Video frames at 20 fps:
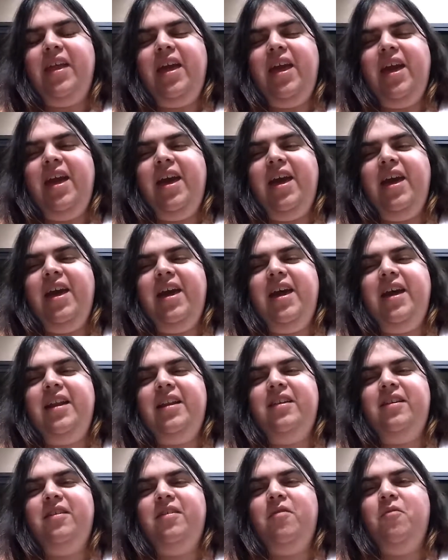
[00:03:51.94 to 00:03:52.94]

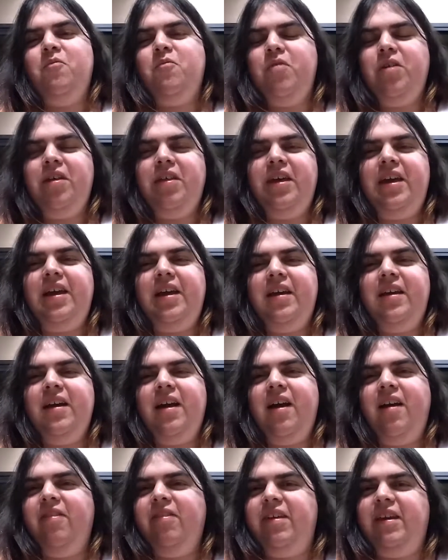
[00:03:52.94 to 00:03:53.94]
And really,
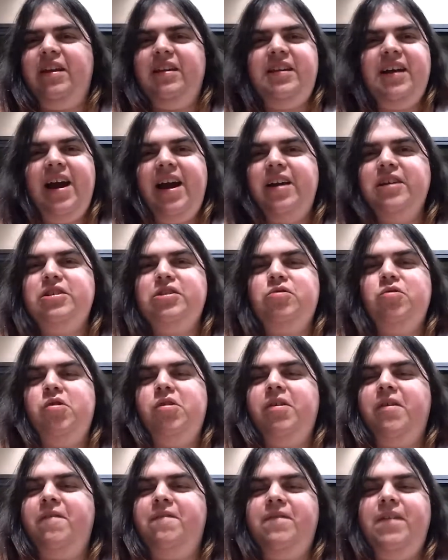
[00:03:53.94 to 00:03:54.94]
the entire
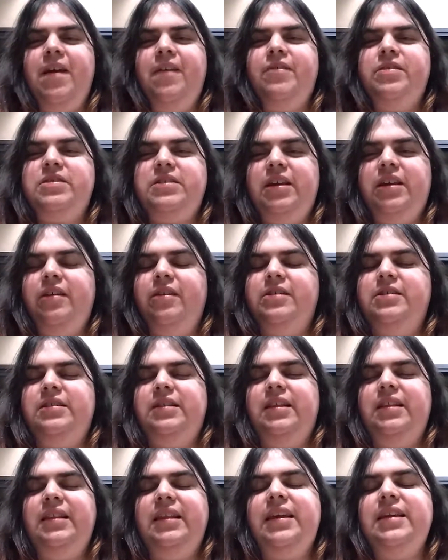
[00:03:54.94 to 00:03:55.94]
story, their favorite singer is
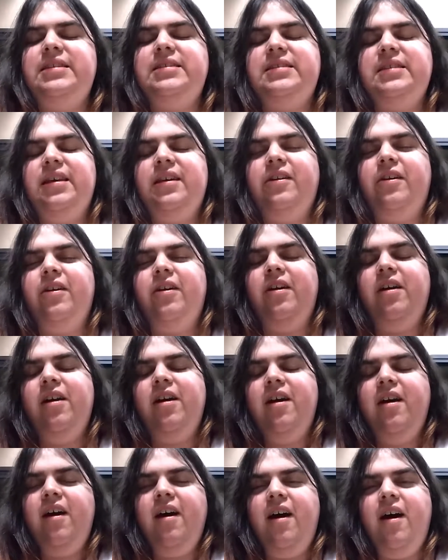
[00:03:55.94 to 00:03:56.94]
the lead singer
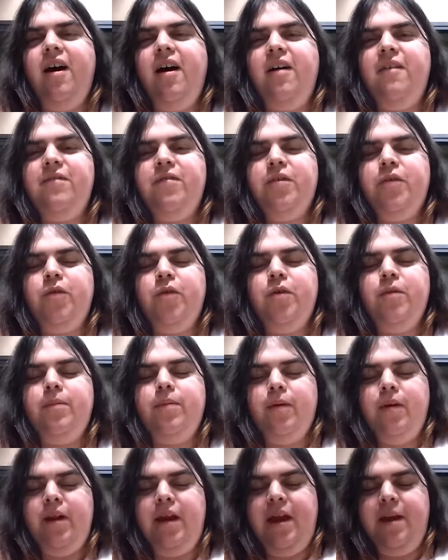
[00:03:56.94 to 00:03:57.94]
of the group.
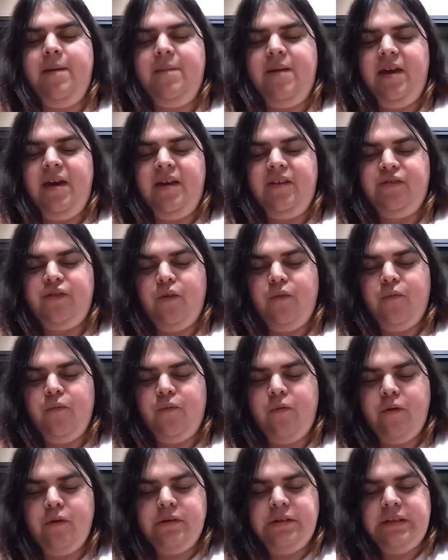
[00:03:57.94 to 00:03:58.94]
Her name is
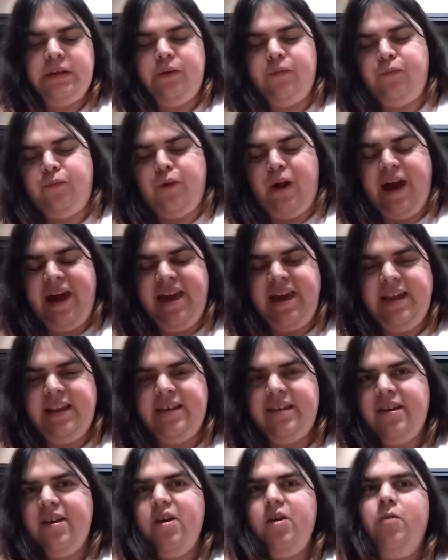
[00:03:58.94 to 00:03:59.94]
Rosie
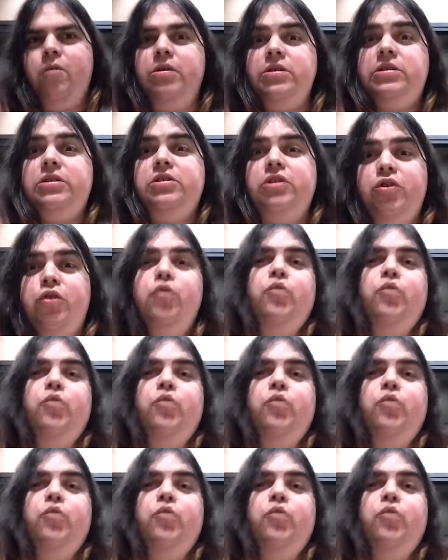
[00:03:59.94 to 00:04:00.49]
Riot, which is a